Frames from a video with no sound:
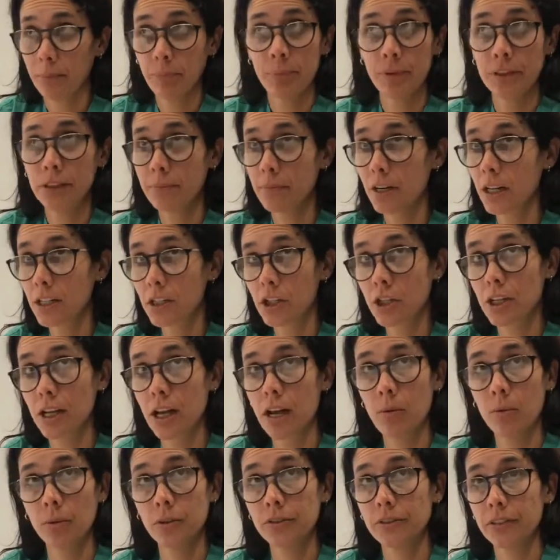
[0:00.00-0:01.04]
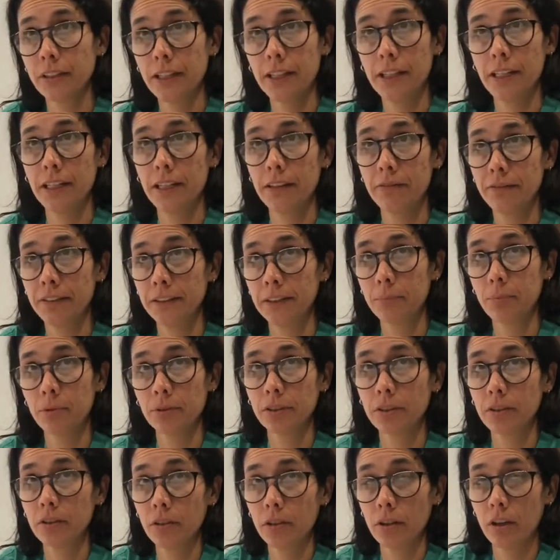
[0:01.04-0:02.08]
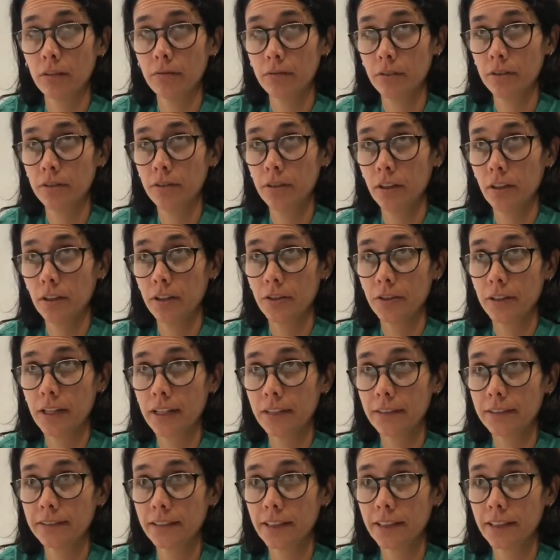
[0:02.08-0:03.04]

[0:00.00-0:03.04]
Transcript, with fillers: Pretty much, I would say 50% of the United